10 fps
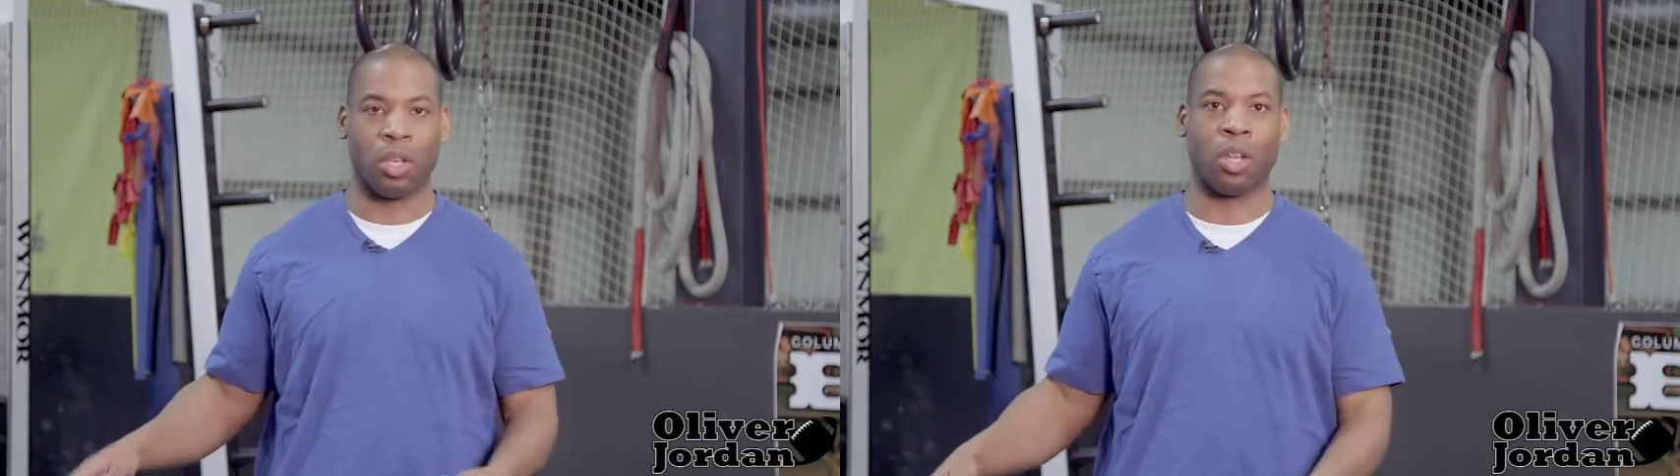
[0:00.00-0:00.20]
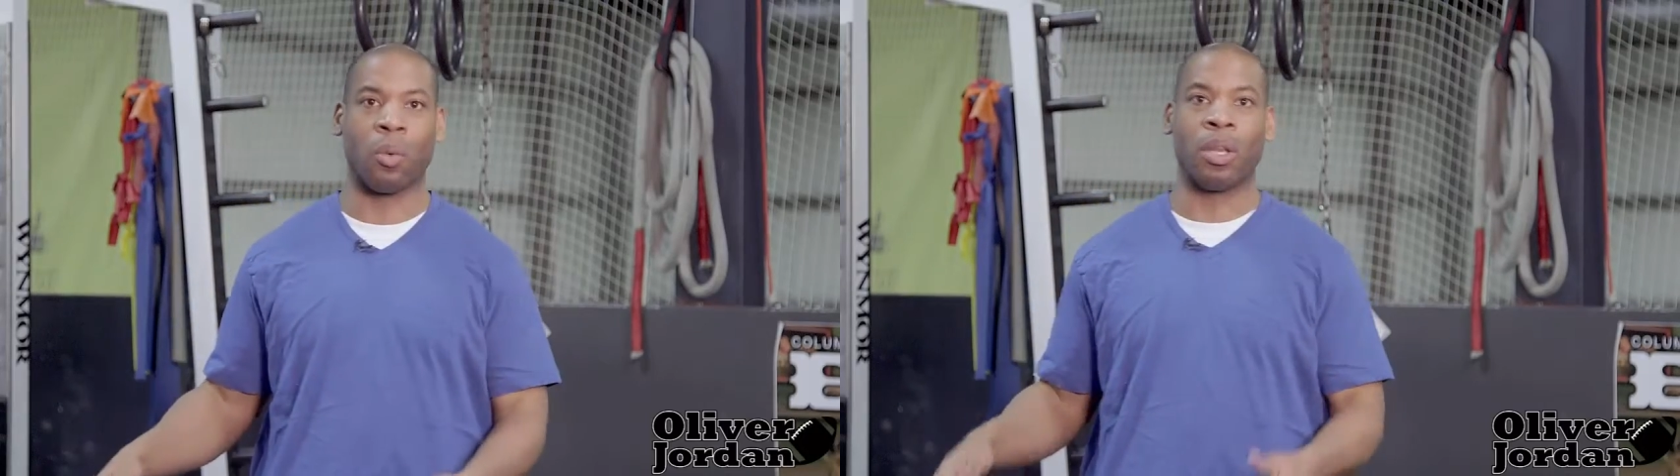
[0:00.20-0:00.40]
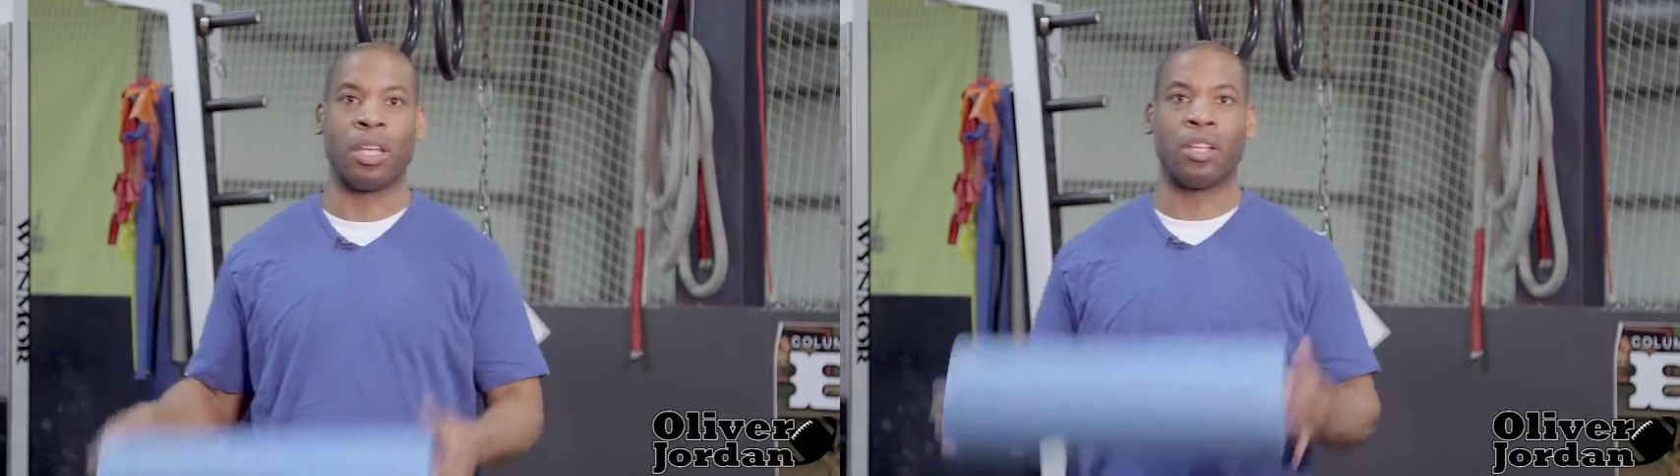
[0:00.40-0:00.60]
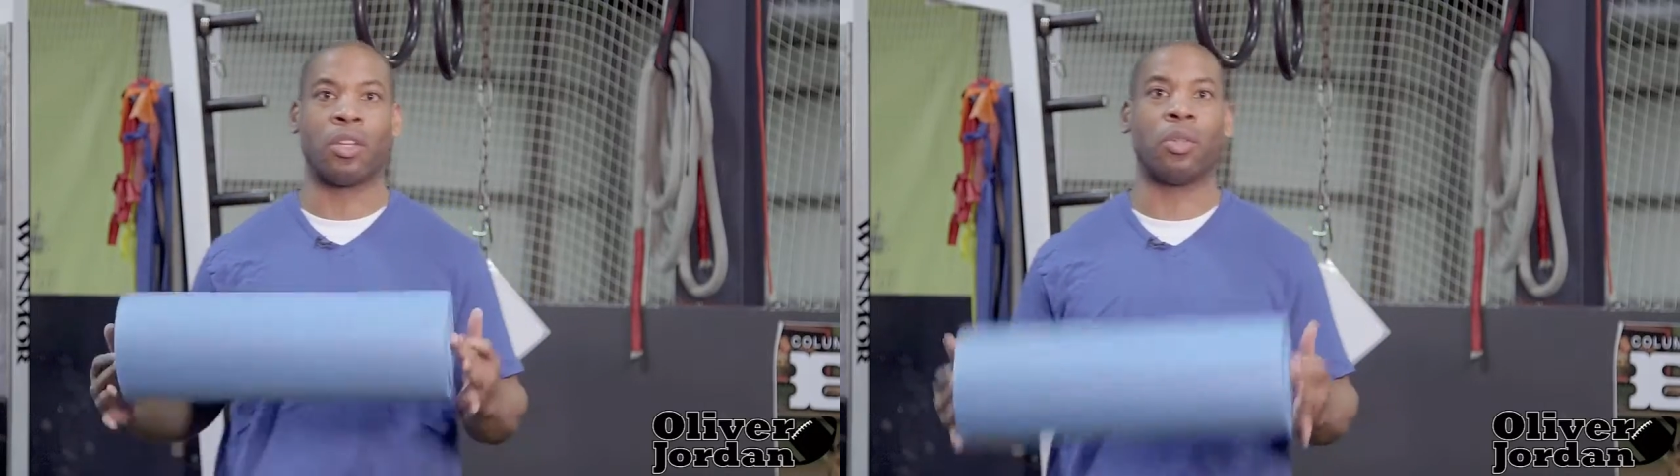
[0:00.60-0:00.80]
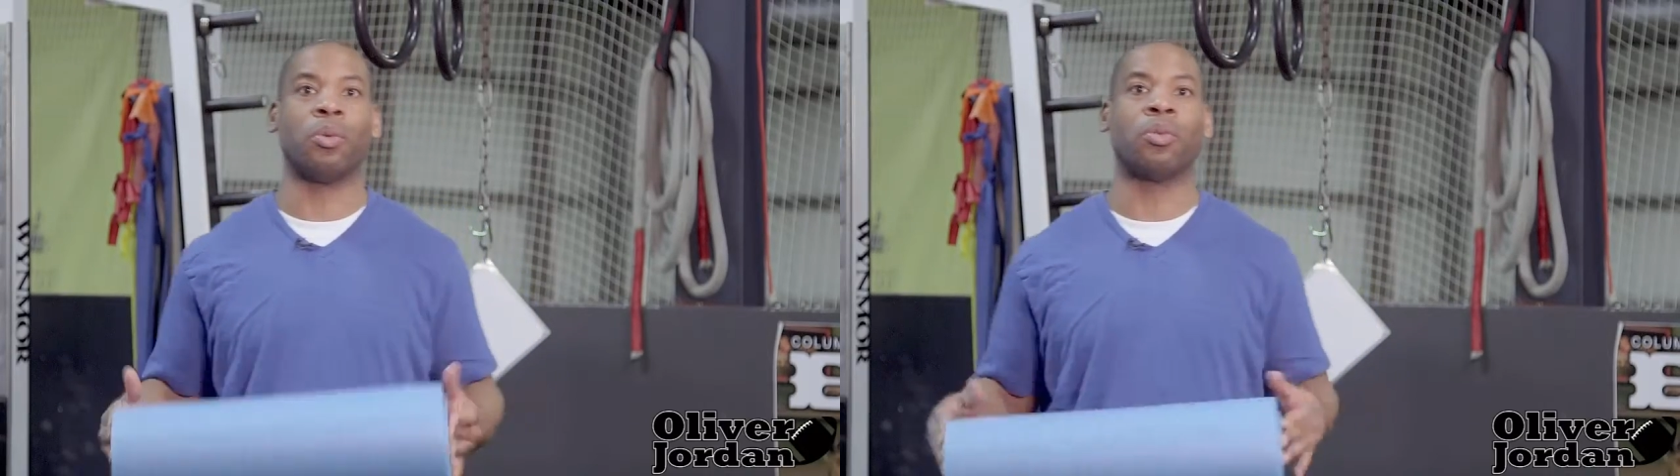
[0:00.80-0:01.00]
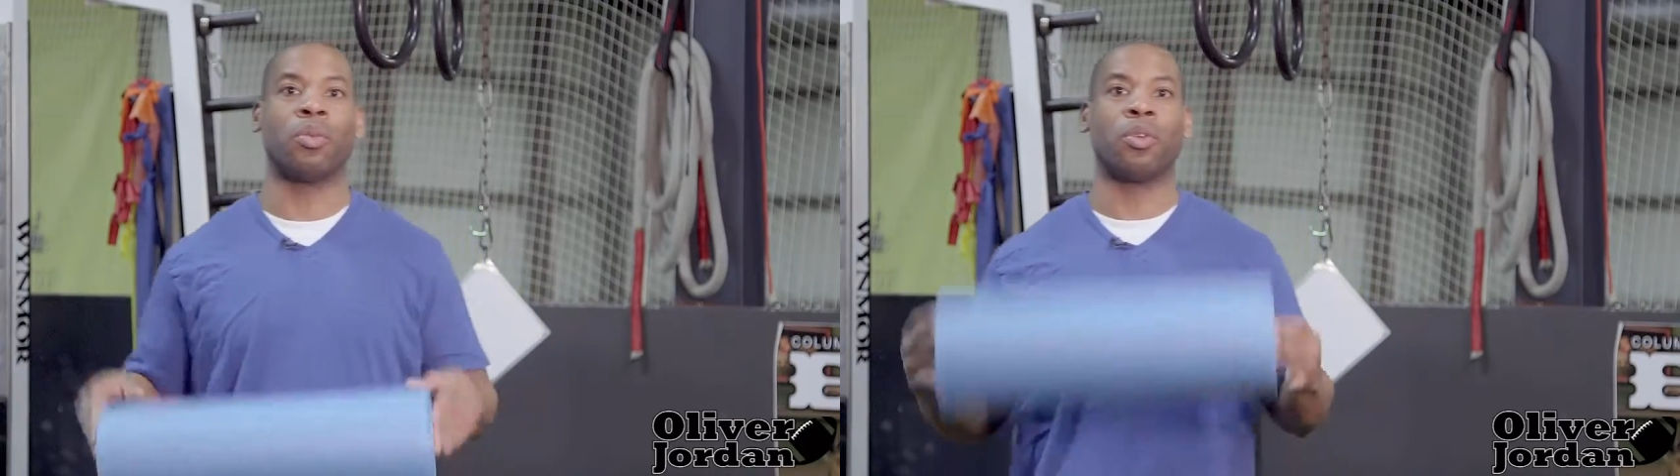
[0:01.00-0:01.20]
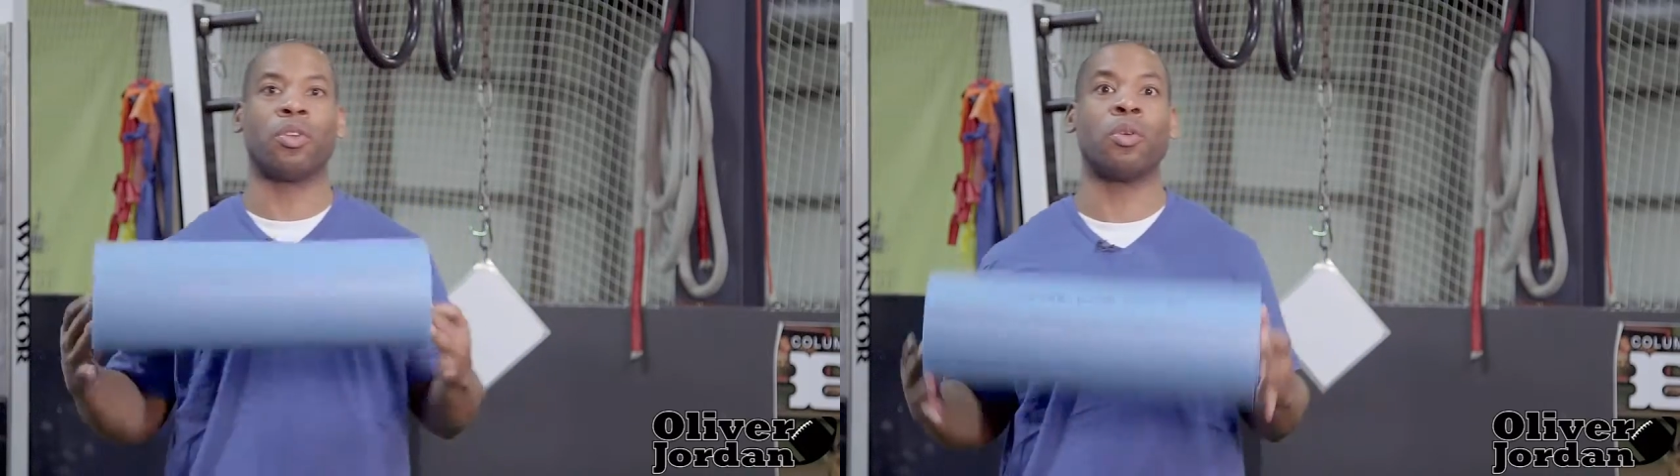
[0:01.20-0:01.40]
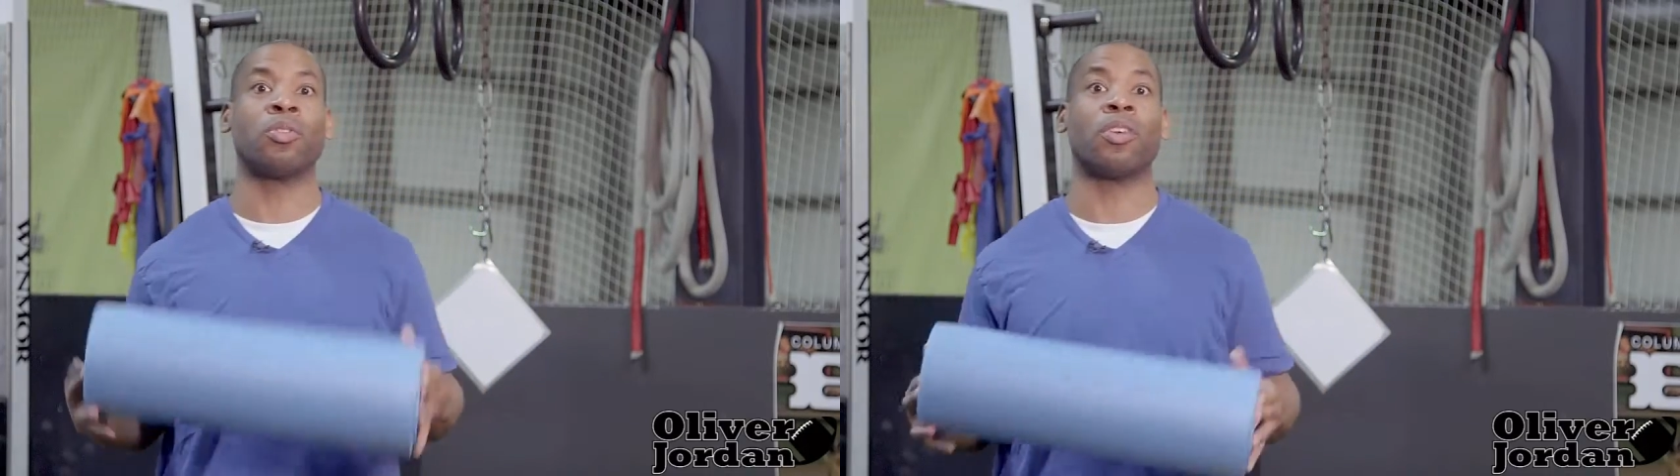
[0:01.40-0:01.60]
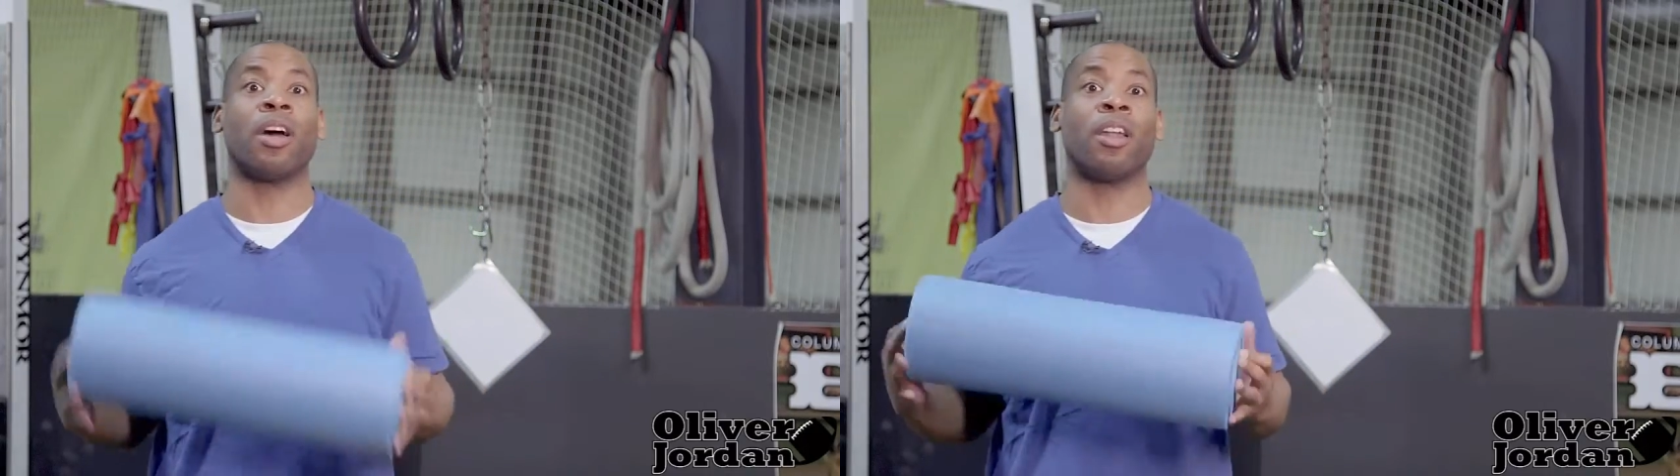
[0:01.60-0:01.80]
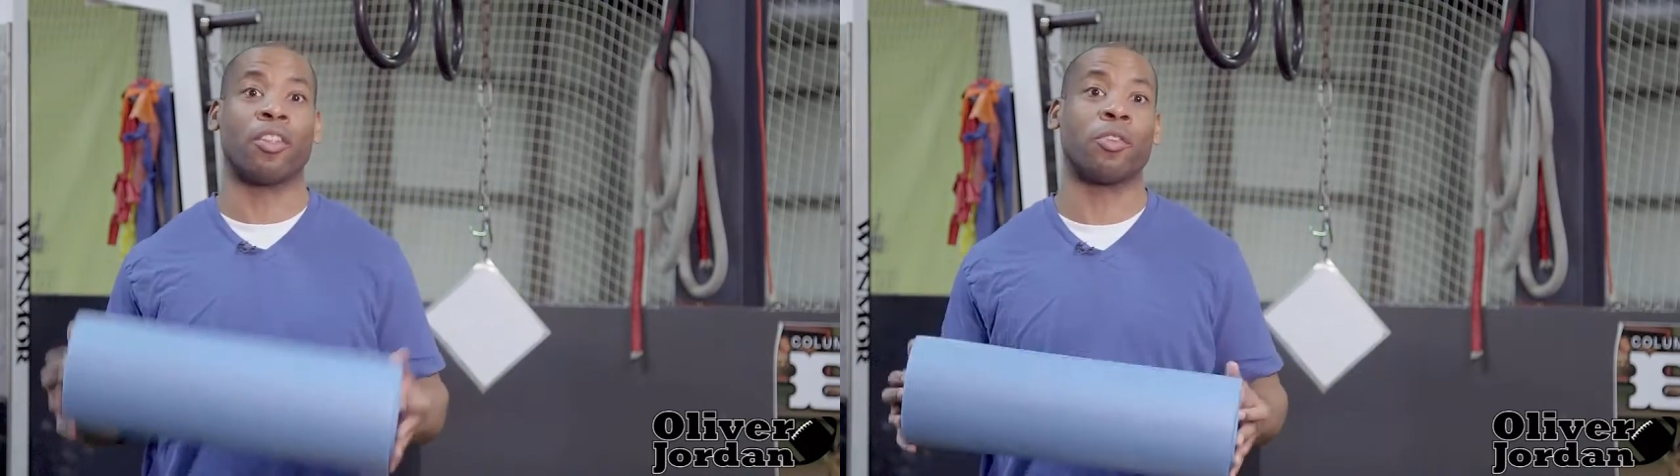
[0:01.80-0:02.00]
you know, we need to use
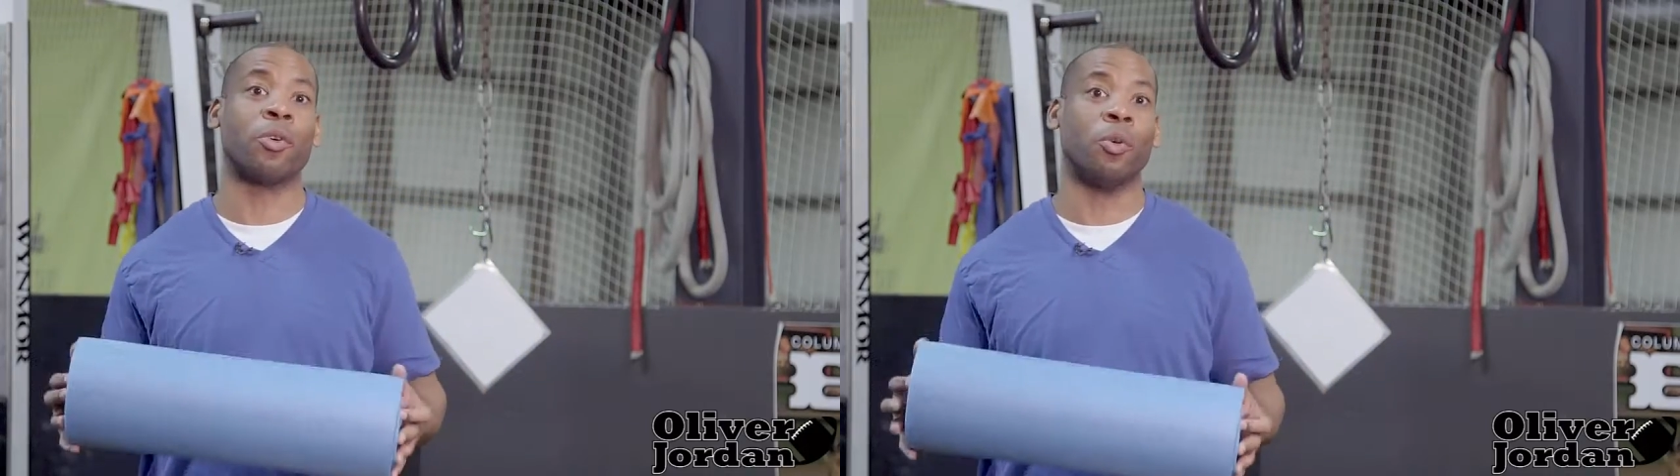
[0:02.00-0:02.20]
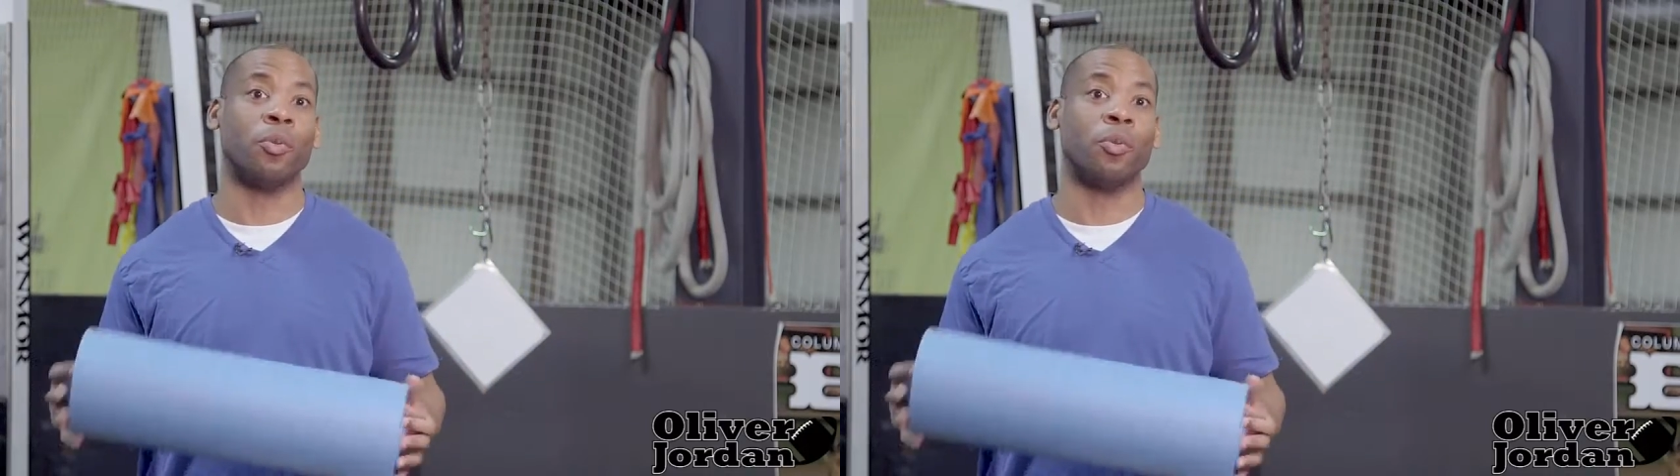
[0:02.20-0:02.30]
another tool.